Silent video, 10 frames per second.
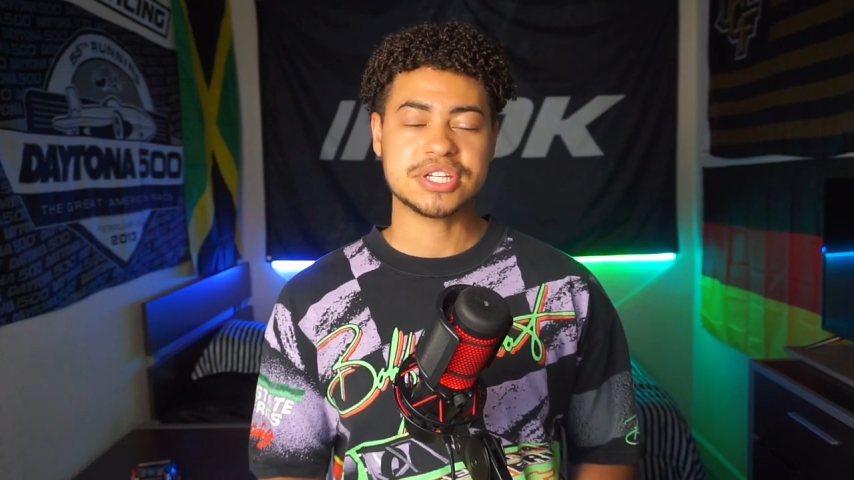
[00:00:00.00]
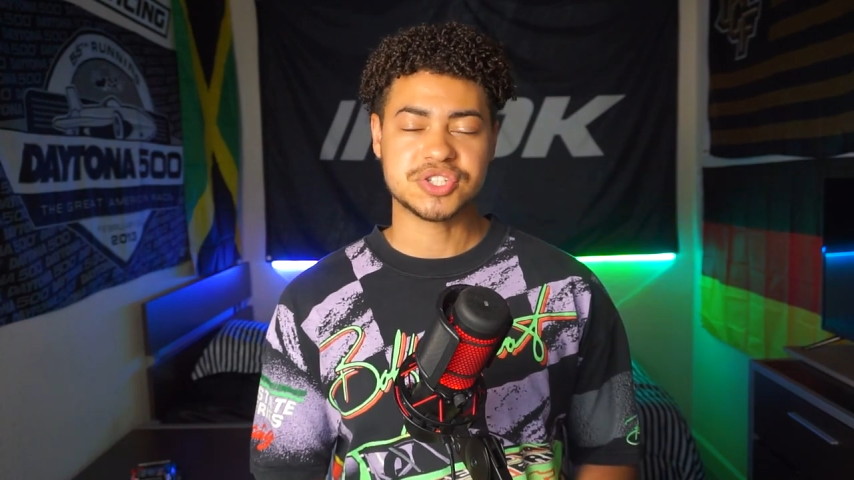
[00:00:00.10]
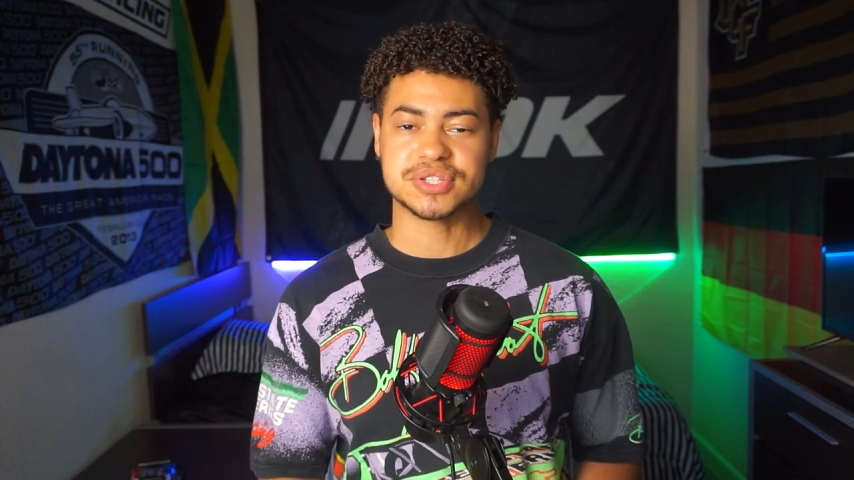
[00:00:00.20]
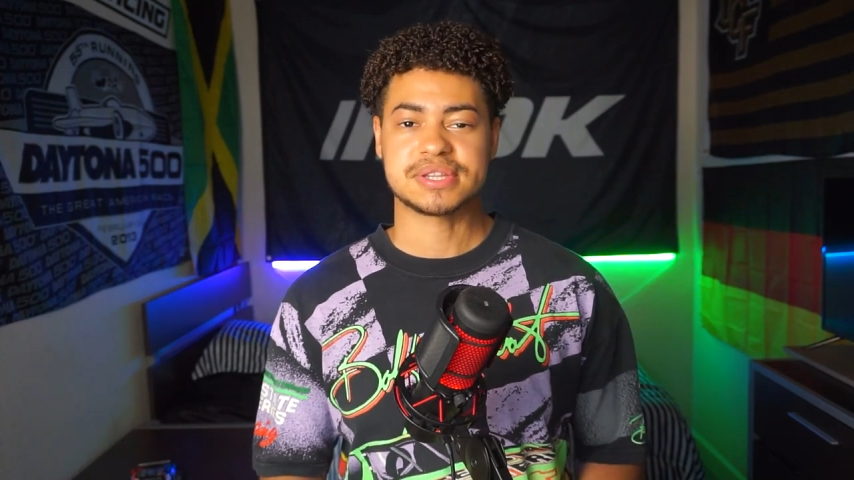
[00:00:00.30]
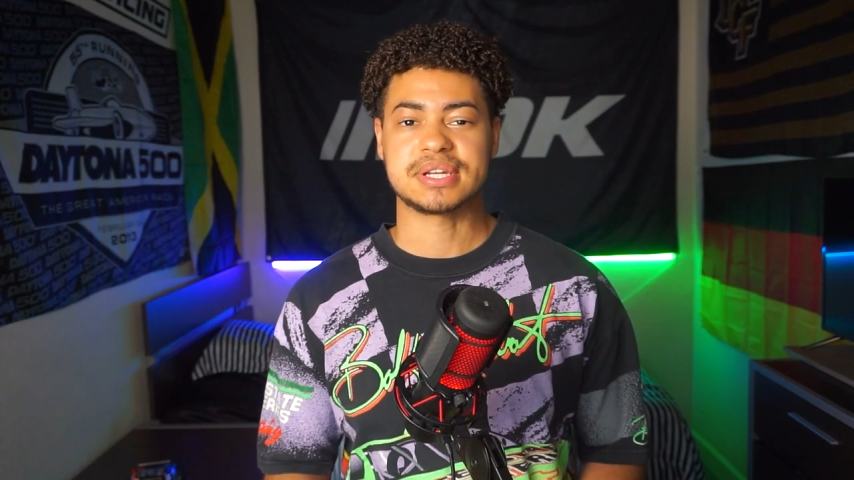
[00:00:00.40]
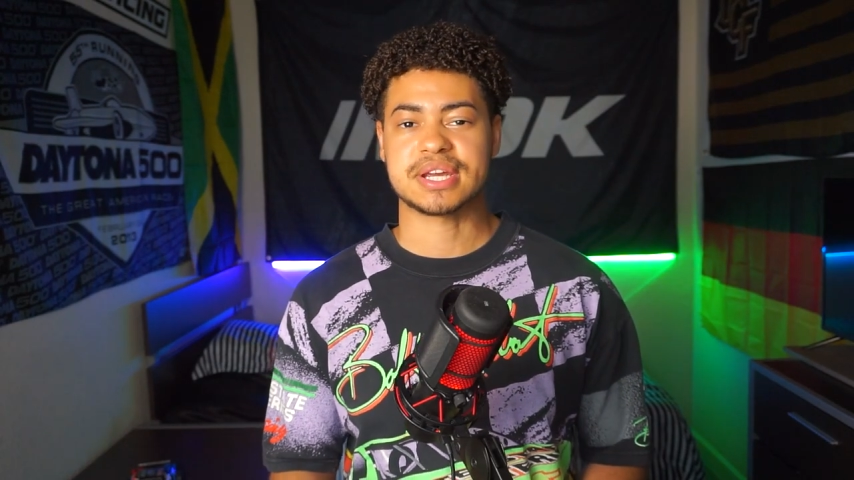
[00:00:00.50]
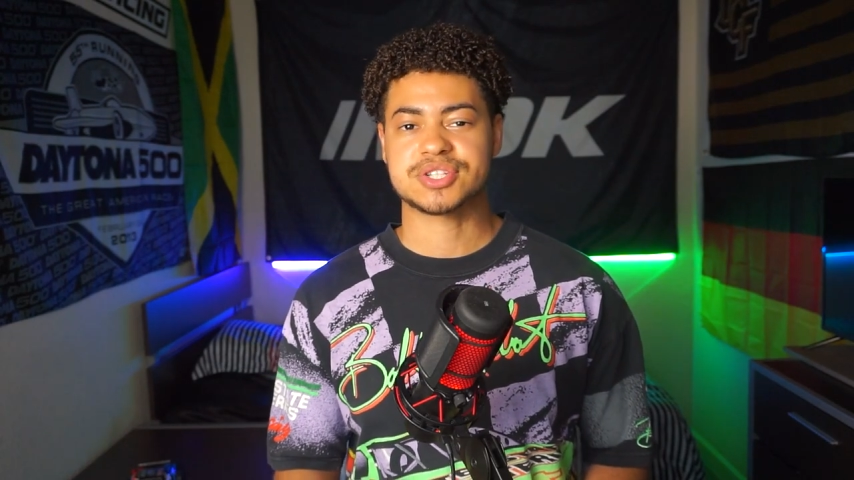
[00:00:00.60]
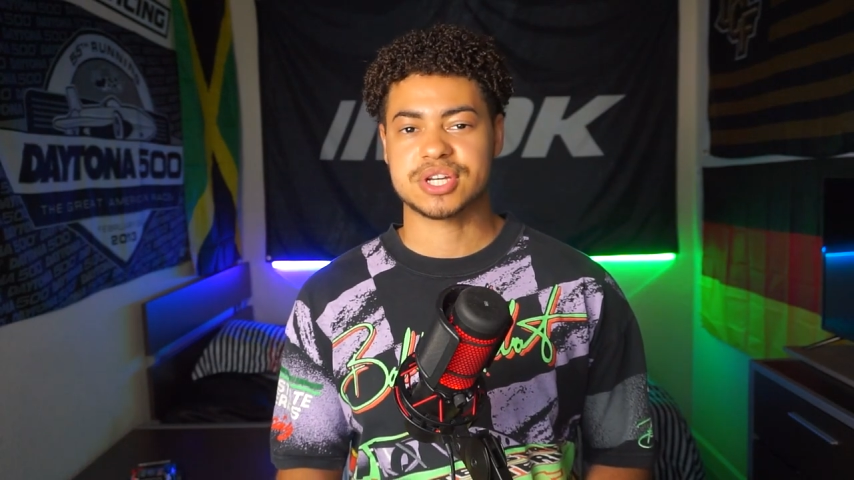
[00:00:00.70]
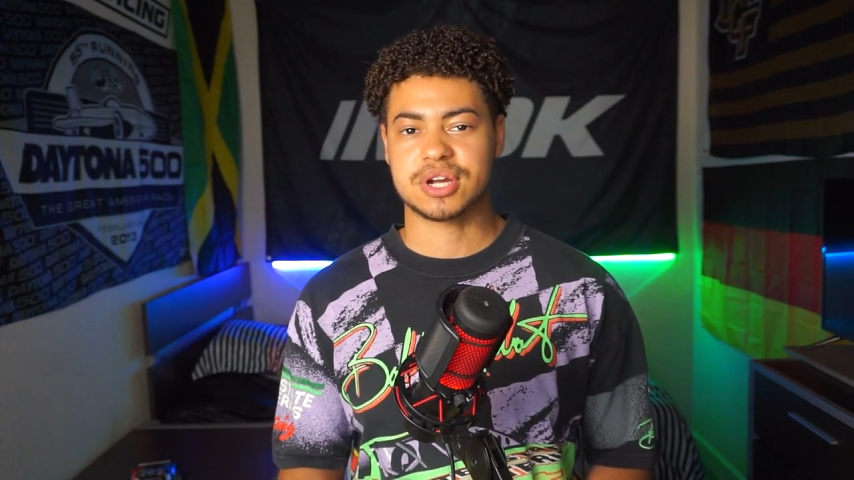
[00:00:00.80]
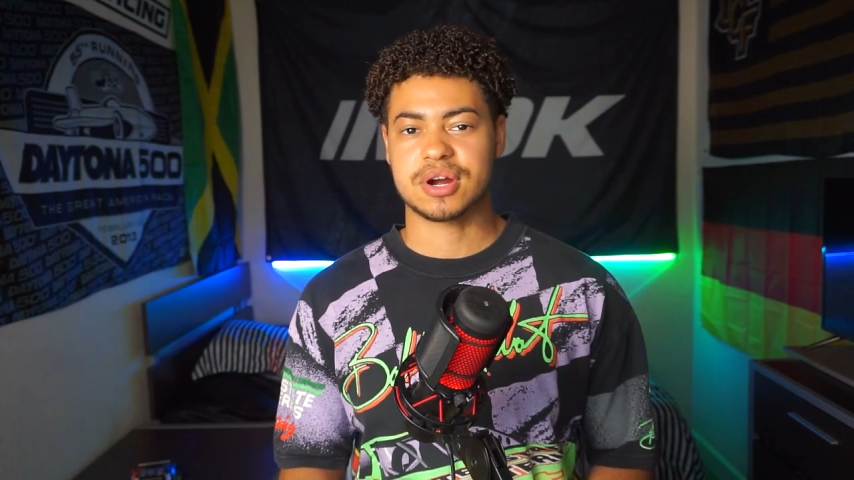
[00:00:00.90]
issues that the
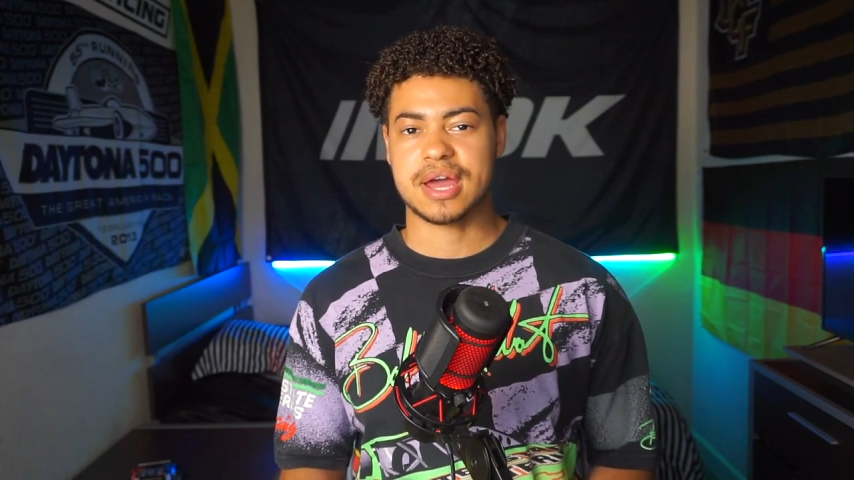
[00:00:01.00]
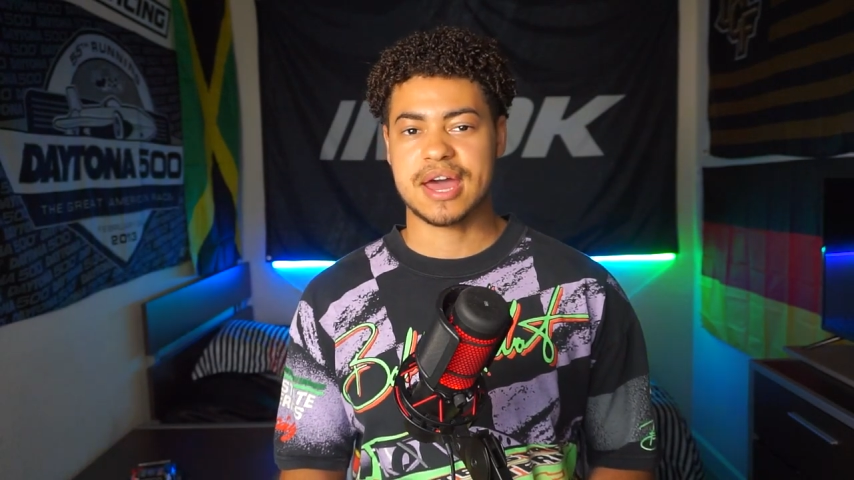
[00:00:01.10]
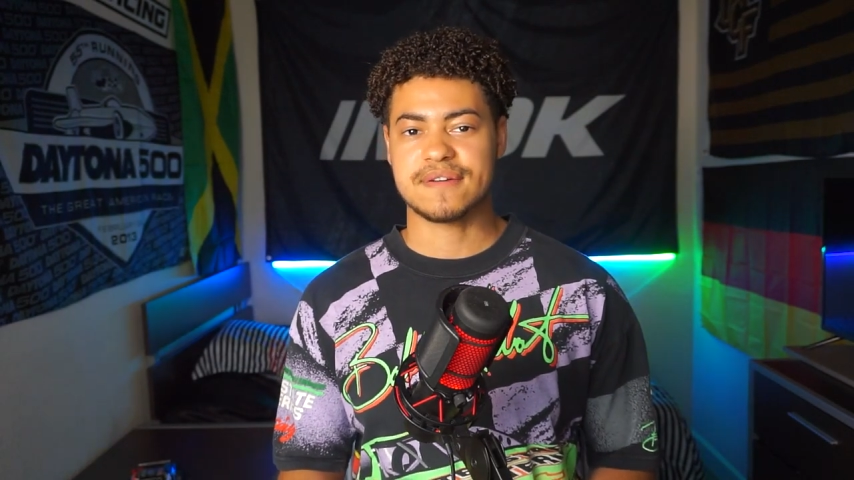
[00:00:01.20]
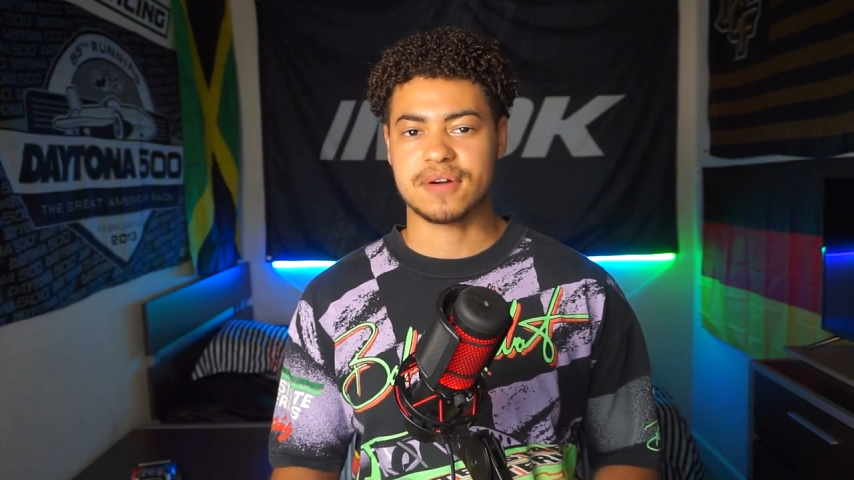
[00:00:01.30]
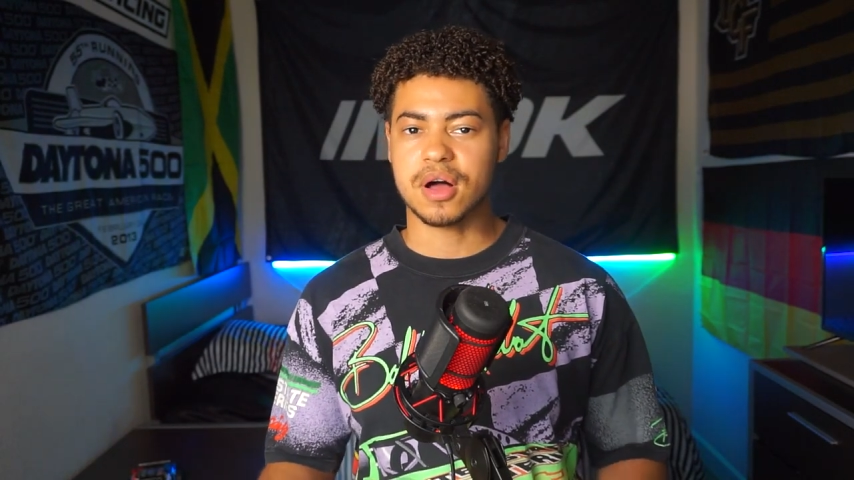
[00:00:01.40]
next-gen car have